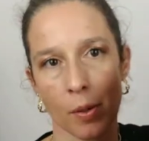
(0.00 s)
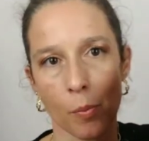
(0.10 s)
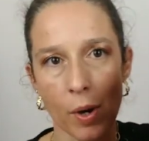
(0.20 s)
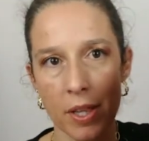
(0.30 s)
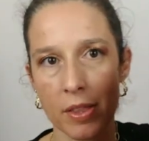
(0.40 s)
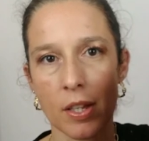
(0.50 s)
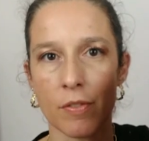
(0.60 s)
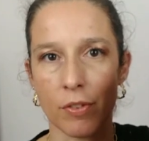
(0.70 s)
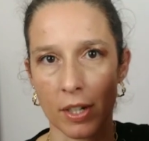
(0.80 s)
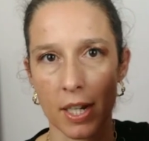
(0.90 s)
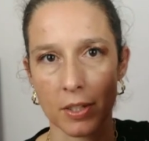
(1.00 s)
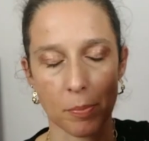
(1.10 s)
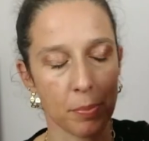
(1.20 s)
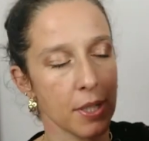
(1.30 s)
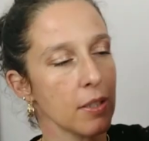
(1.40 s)
When the line
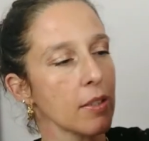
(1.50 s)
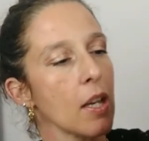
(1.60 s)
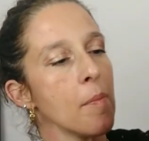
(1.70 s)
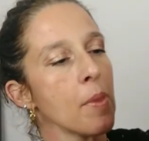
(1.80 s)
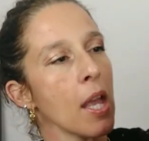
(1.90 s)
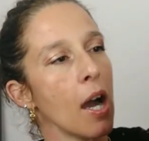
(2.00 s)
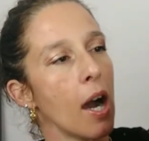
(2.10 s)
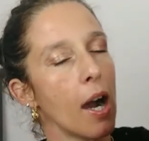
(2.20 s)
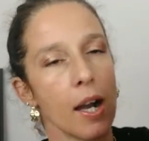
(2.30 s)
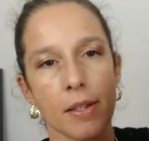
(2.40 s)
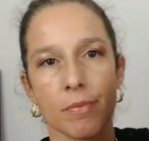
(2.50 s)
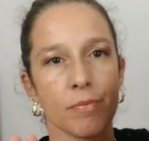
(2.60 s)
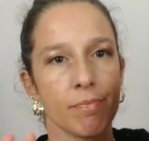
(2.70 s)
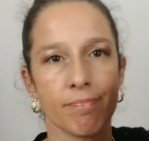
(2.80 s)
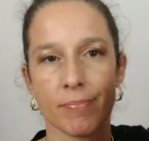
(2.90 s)
appears, I
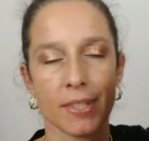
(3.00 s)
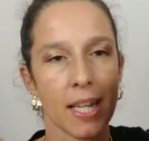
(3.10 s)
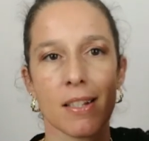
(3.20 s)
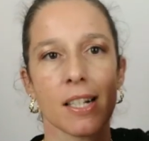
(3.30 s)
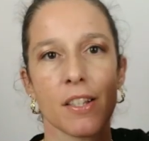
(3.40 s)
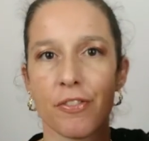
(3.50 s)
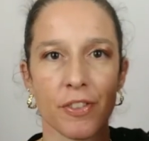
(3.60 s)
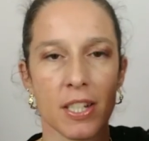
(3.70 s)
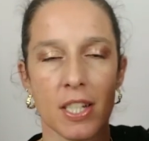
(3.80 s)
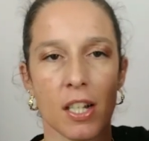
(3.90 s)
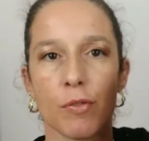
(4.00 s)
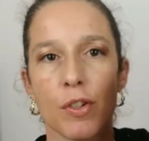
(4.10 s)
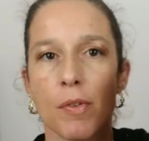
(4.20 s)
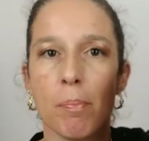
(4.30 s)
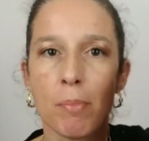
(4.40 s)
directly fell in
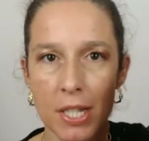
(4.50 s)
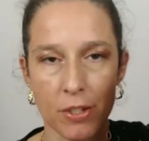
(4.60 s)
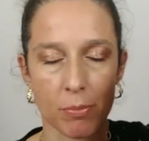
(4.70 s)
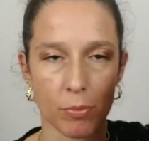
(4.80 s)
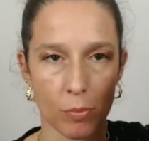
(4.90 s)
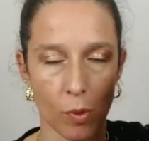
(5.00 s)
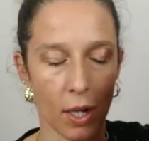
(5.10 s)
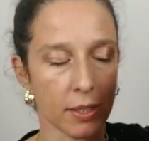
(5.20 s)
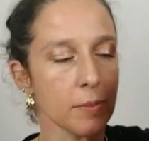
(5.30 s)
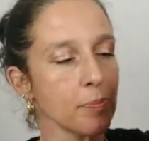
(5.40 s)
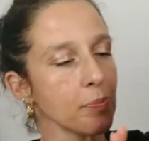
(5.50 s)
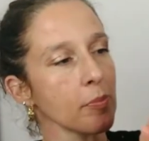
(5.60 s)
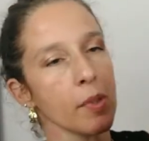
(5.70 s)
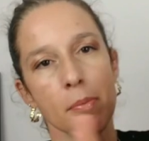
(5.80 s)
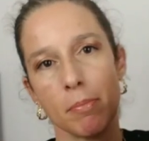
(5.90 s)
love with a medium one,
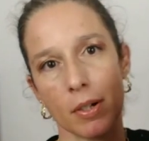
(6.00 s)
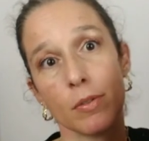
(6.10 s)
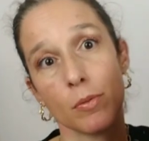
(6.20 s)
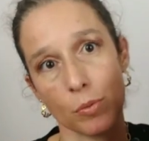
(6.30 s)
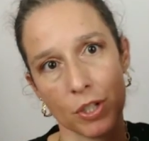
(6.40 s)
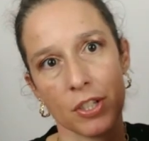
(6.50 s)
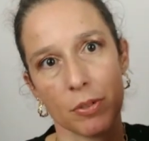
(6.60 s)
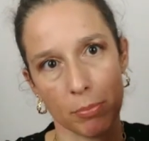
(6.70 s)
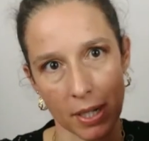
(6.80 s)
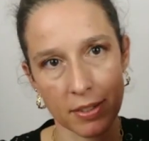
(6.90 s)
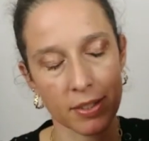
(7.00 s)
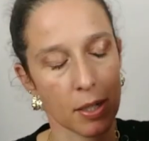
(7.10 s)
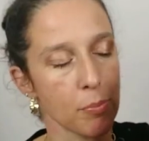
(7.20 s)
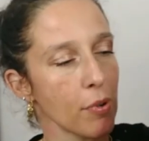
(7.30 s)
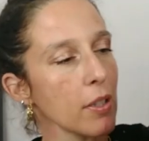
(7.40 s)
which is my
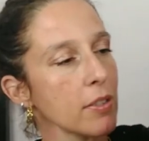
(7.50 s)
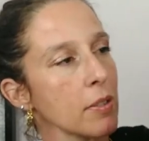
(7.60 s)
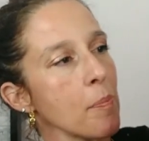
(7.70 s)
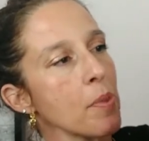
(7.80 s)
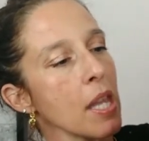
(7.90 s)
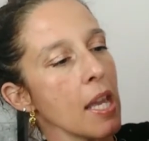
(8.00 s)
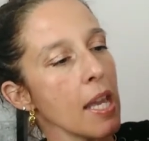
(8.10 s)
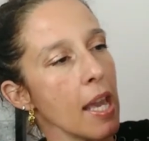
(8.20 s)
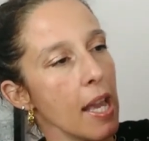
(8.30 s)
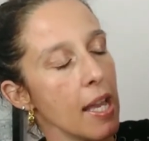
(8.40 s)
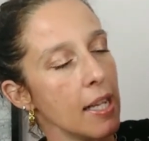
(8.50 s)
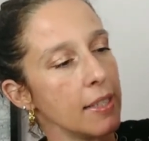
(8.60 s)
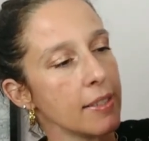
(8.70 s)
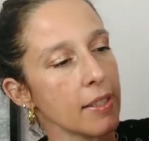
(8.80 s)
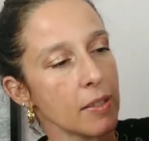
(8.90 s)
Chapitres.
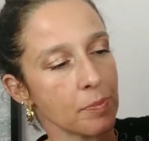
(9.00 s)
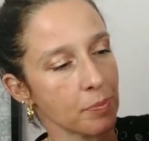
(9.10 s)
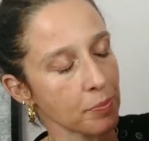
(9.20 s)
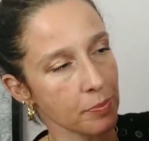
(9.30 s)
And,